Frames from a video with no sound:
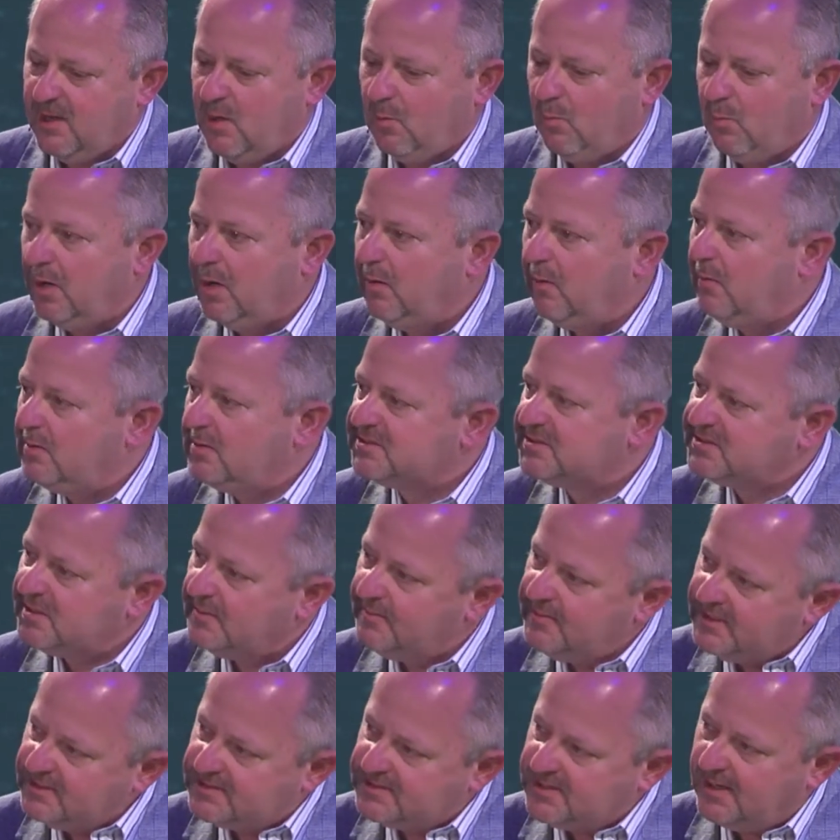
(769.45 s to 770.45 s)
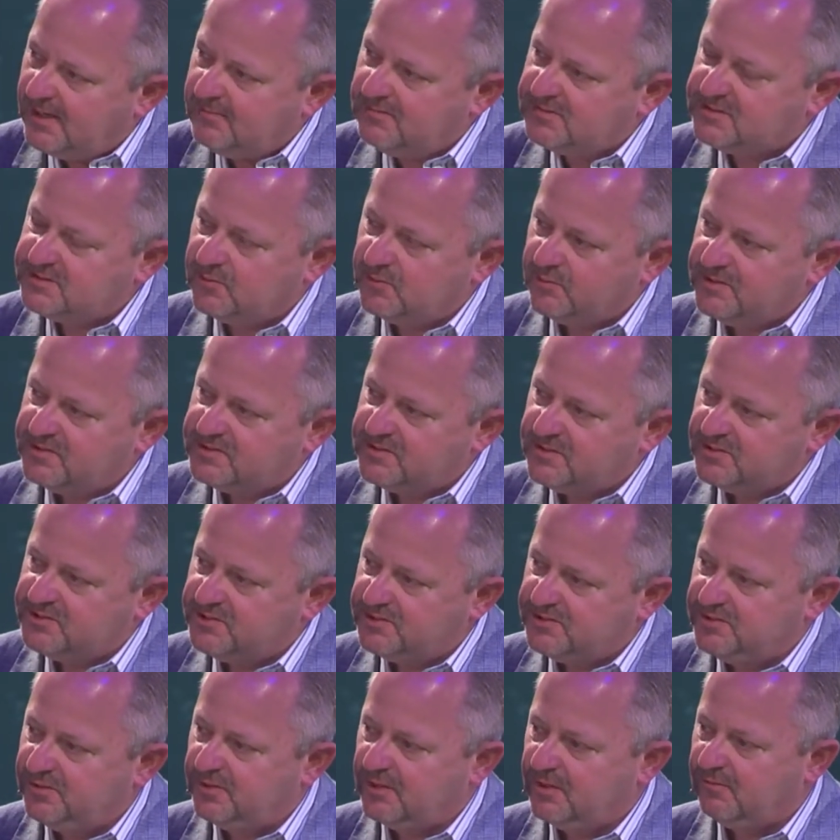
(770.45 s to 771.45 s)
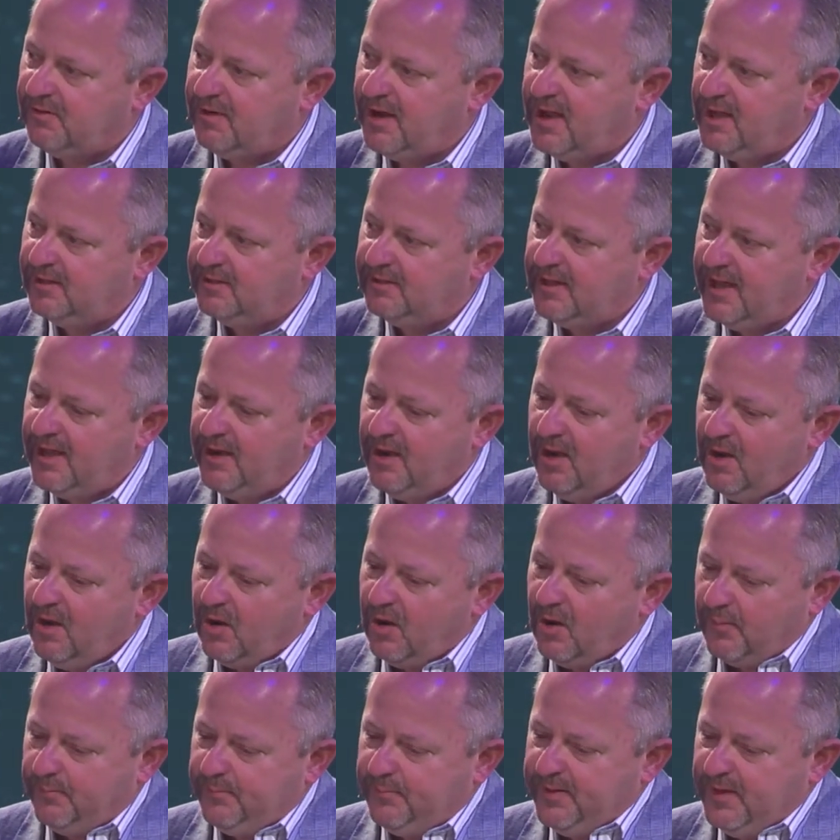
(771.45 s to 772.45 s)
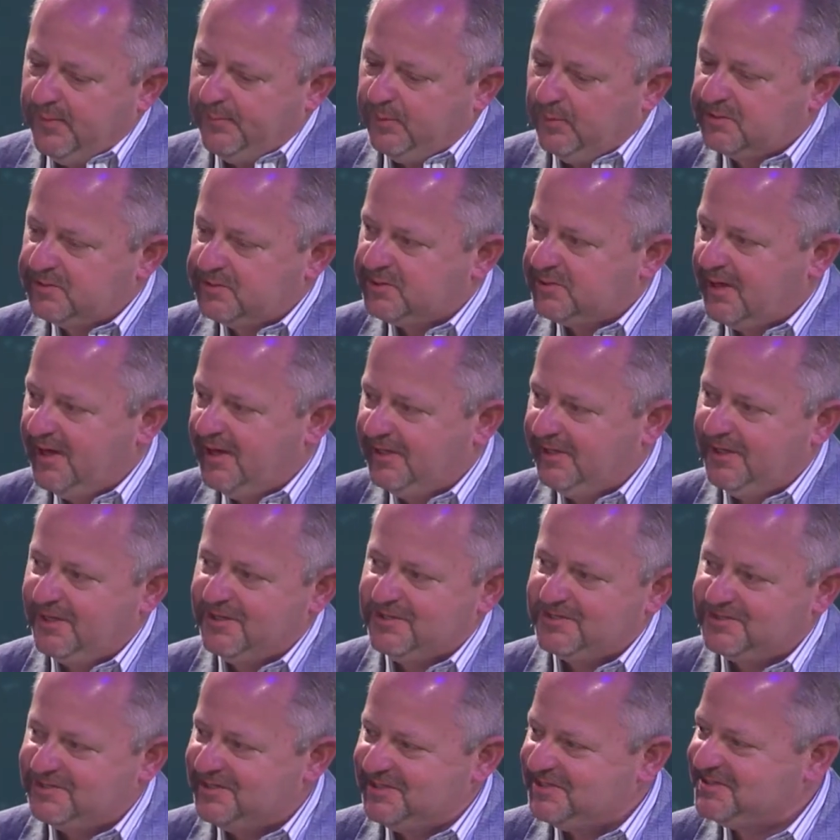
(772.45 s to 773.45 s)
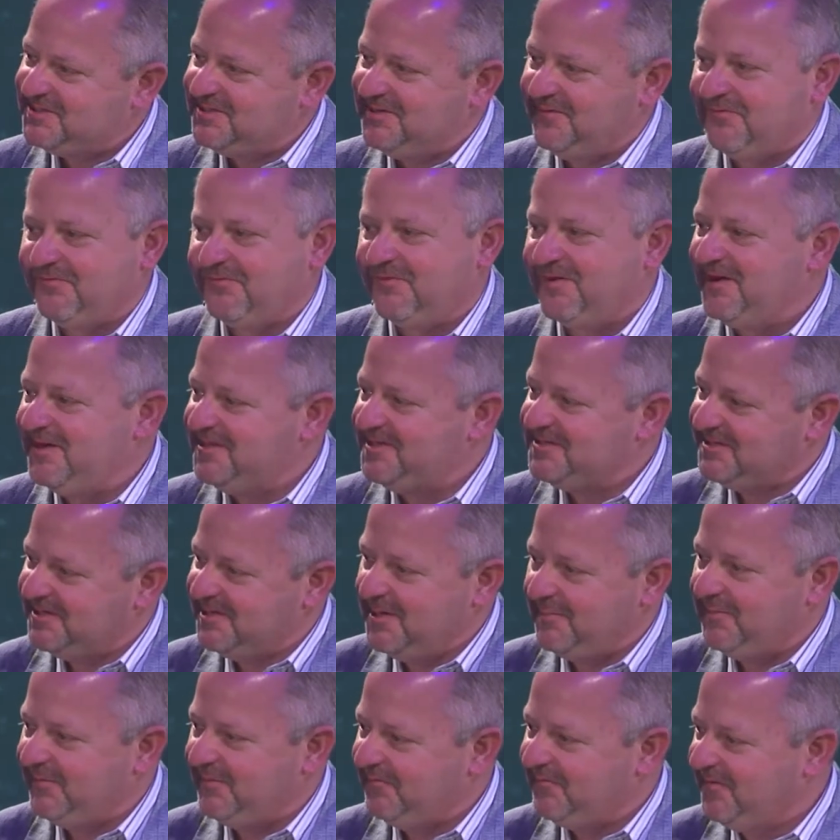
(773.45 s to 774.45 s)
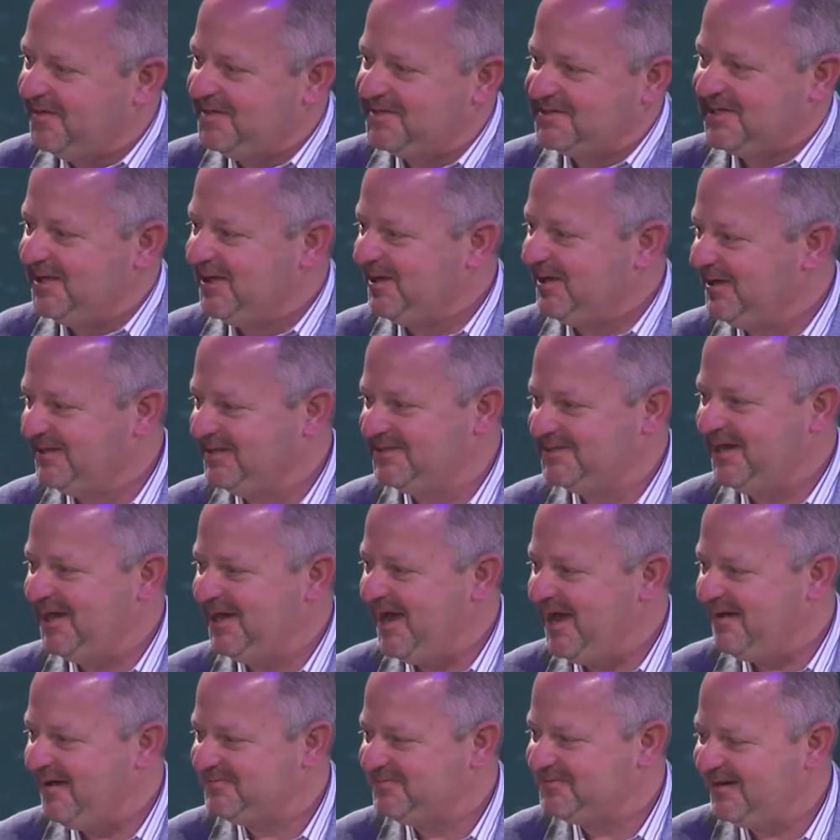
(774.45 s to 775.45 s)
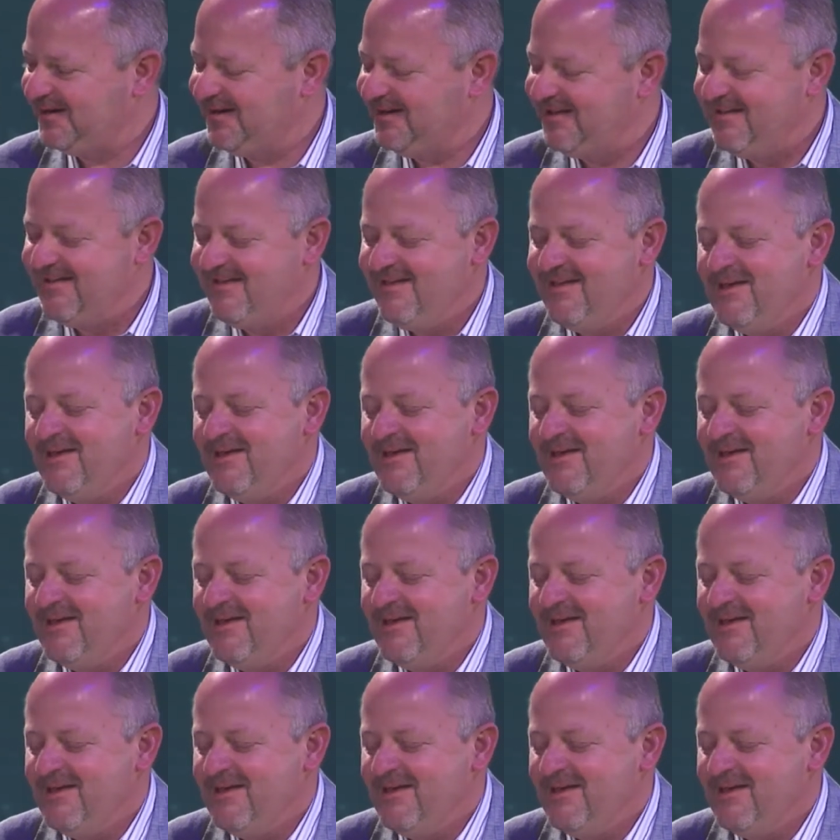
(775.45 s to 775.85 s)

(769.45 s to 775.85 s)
Well, so many times the research you're doing around that are people trying to assist their friends and help their friends get good jobs, right?